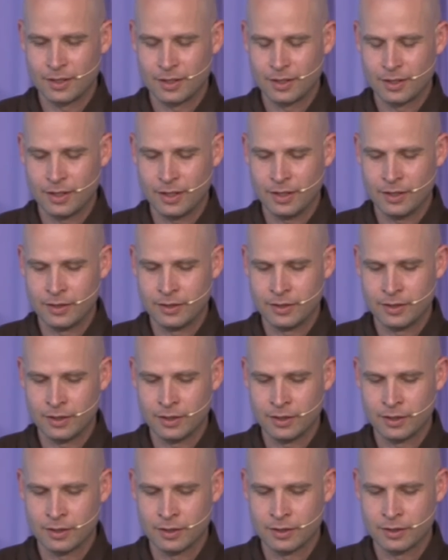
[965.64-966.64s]
And
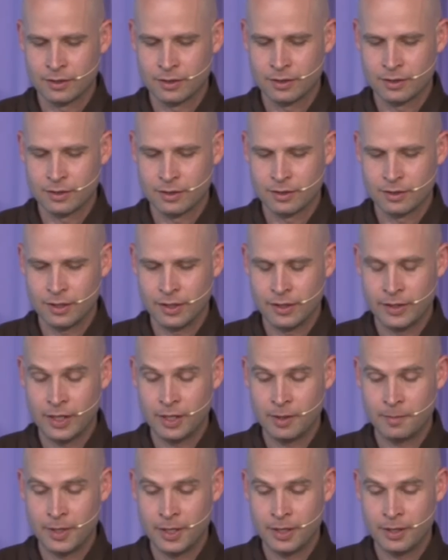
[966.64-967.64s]
then
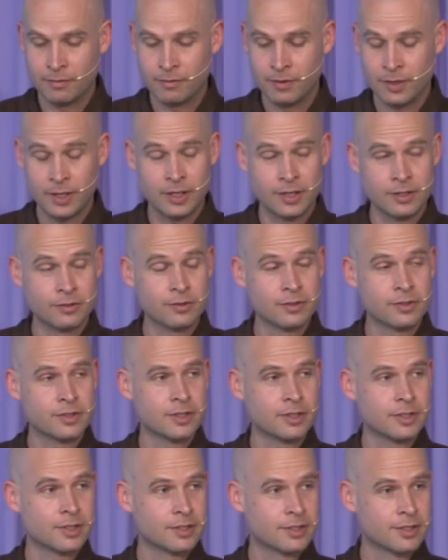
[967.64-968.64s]
he made a very
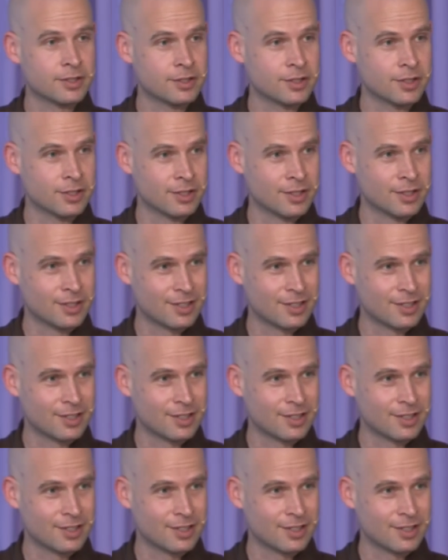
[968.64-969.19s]
interesting decision.